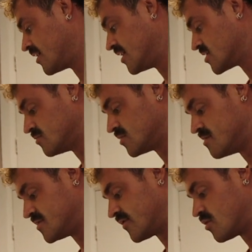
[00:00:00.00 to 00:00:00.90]
I think
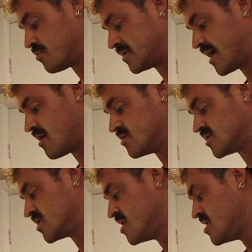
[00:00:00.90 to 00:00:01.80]
sometimes if you cook
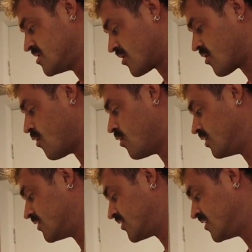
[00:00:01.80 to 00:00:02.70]
potatoes, they're
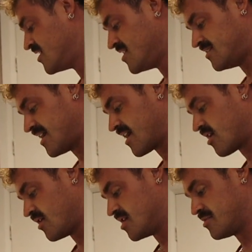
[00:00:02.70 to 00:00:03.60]
cold, they can
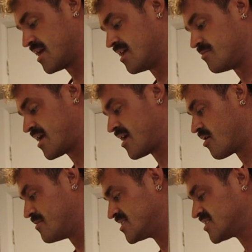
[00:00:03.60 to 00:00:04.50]
kind of be a little bit hit
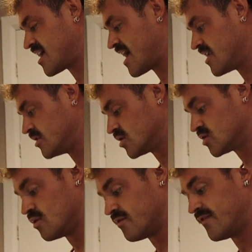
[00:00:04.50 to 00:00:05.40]
or miss, and I just
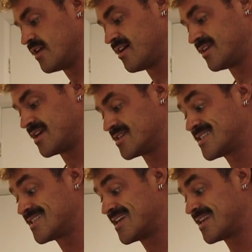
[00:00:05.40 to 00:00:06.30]
don't feel like they
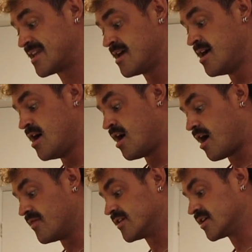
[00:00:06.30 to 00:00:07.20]
sit
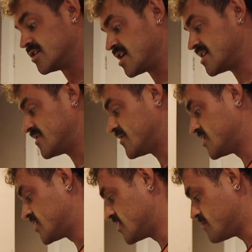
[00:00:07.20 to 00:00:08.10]
on the digestive
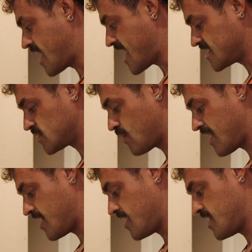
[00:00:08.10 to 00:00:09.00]
system as
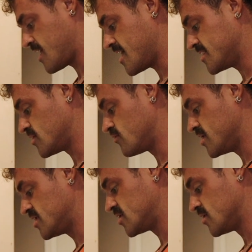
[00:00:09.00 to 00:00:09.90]
well as the
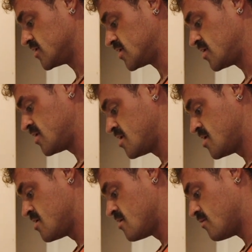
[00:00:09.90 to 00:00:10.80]
rice does
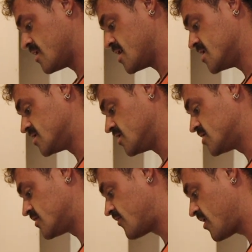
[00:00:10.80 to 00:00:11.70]
when it is
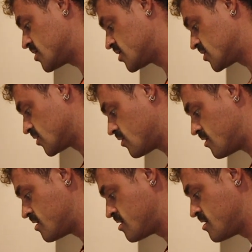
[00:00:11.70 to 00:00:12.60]
nice and fresh. So
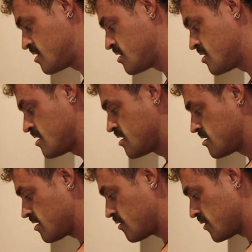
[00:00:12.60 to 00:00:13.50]

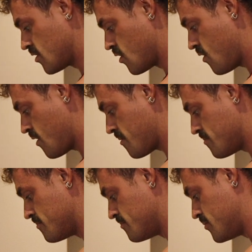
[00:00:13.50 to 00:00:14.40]
there we go,
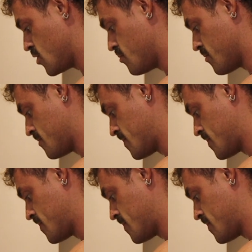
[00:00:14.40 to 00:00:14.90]
boom.